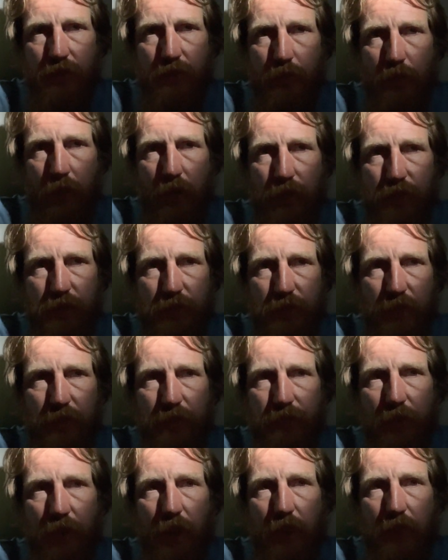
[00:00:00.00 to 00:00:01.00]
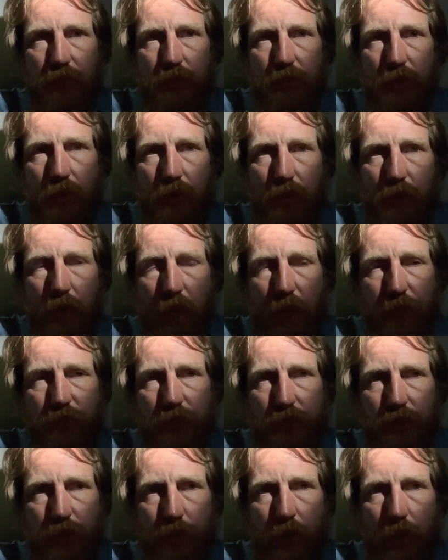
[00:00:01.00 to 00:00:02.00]
Tomorrow's day 5. So
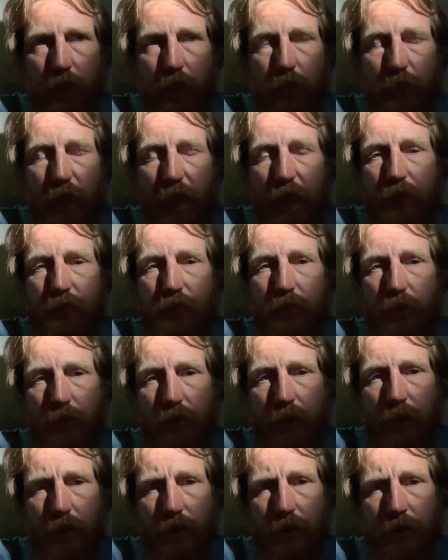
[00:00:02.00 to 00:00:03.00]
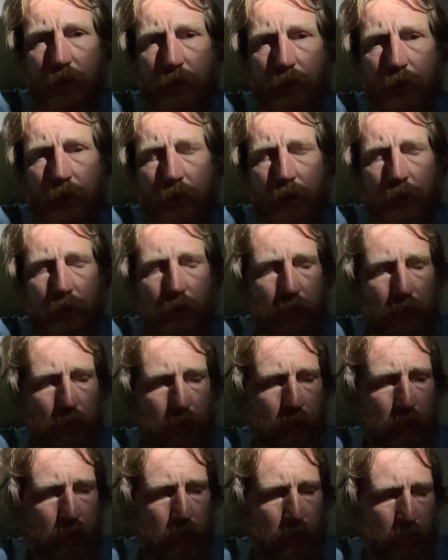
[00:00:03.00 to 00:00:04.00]
after tomorrow, I'll be halfway there.
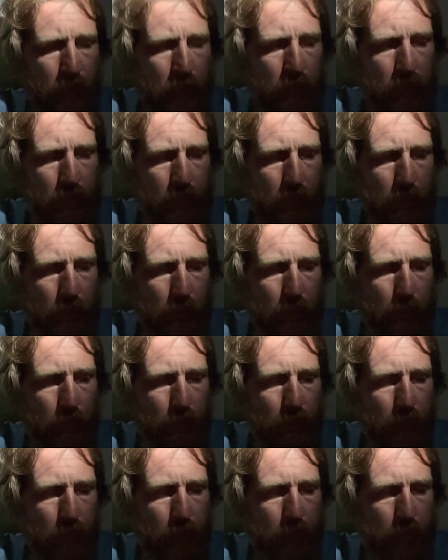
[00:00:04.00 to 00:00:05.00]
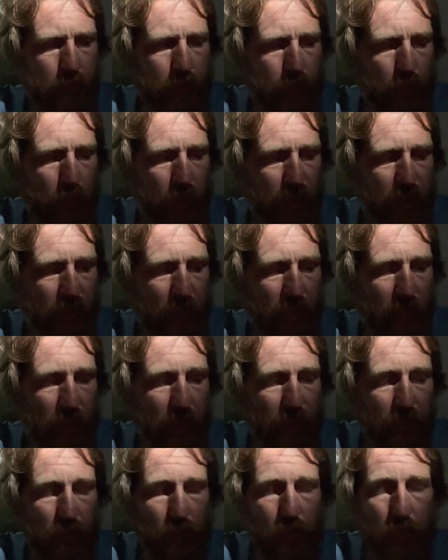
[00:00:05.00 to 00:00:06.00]
So I just got to
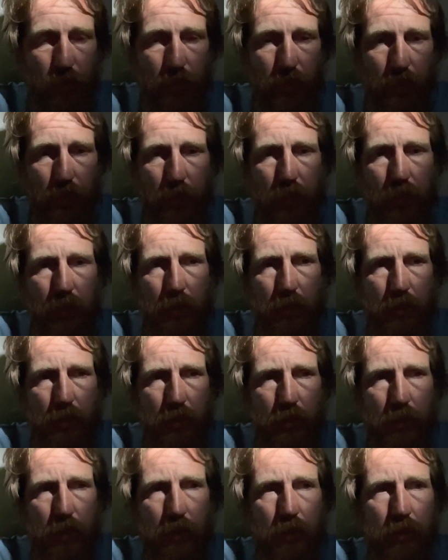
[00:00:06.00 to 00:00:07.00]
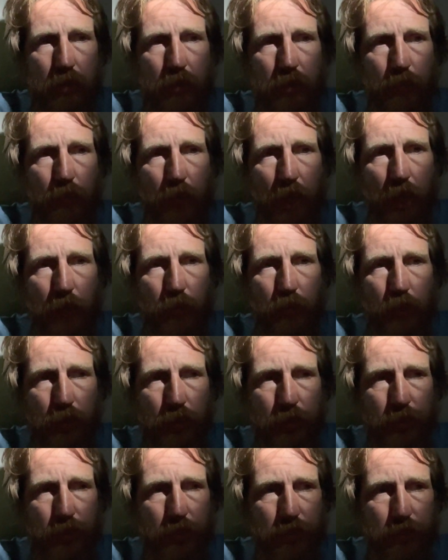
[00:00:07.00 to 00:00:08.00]
get through the Bob
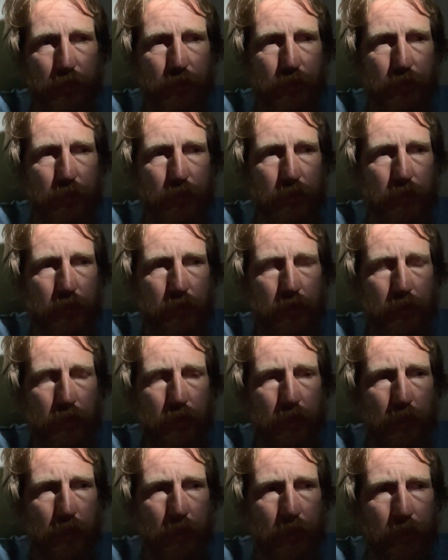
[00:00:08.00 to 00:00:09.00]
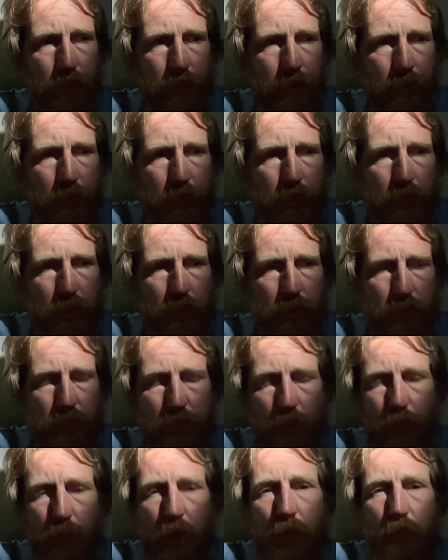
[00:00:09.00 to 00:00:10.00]
Wilderness. It's
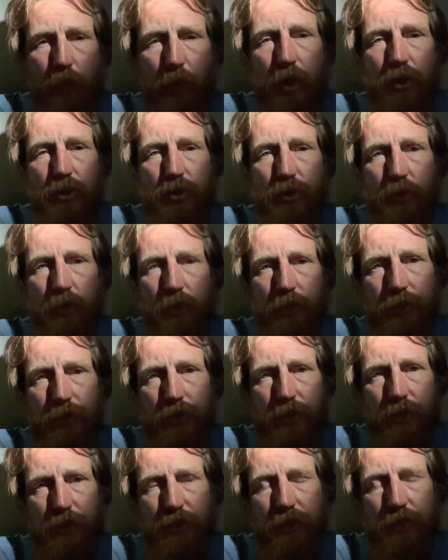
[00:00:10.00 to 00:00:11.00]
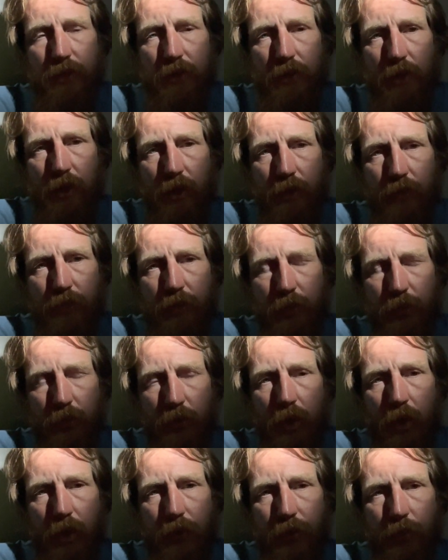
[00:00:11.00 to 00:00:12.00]
the Bob Marshall Wilderness. People
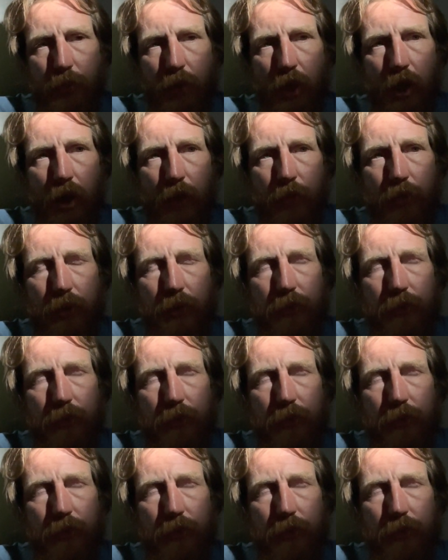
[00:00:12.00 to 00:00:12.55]
call it the Bob.